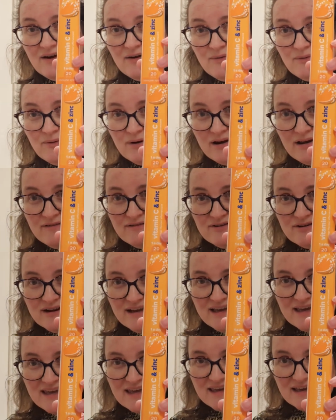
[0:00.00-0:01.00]
What I've got
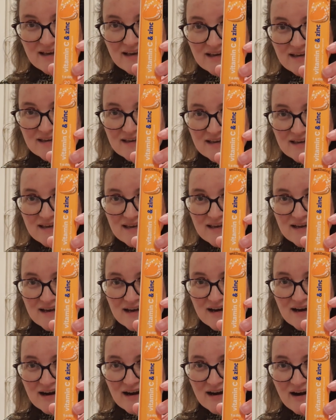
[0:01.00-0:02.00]
here
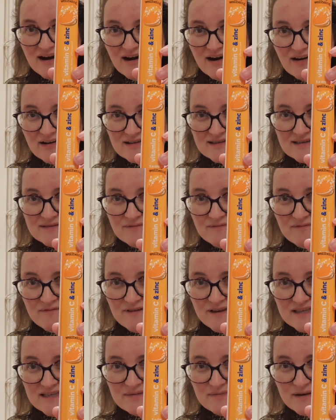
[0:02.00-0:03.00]
are some
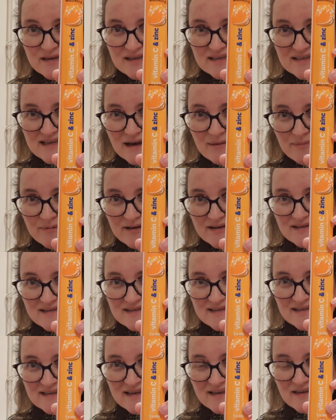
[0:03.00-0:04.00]
vitamin
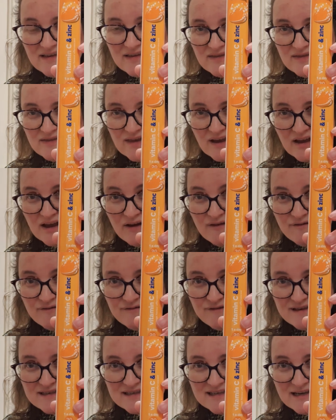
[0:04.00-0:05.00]
tablets that go
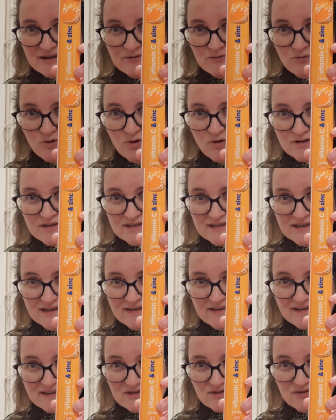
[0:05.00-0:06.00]
fizzy in water.
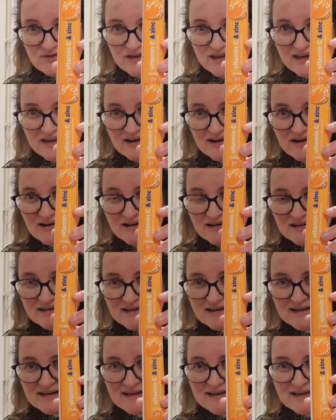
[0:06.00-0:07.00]
That's all they are.
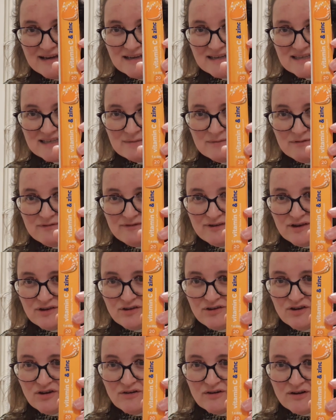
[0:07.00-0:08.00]
Some of
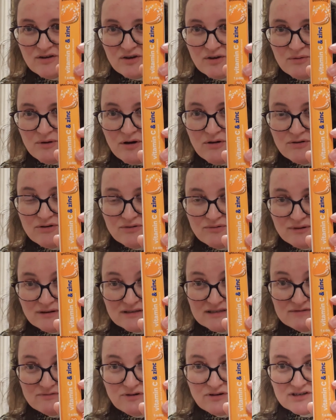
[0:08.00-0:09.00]
you, you older
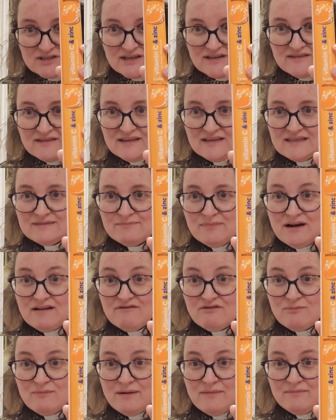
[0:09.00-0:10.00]
ones watching this, might
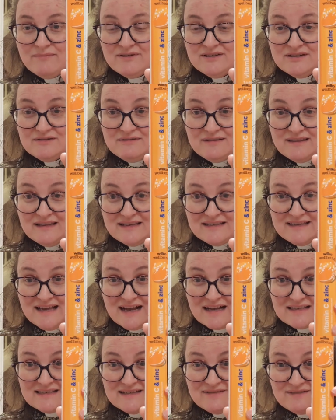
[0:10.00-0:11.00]
remember doing this
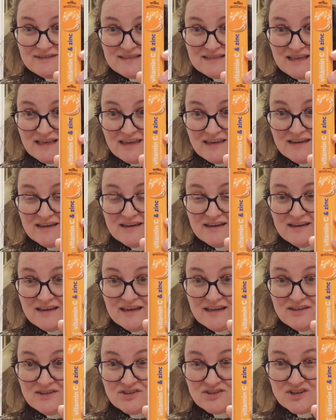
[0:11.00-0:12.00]
activity
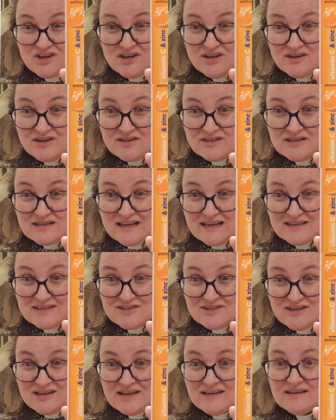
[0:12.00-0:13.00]
in church
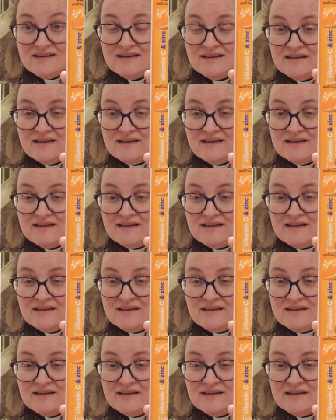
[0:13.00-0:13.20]
last year,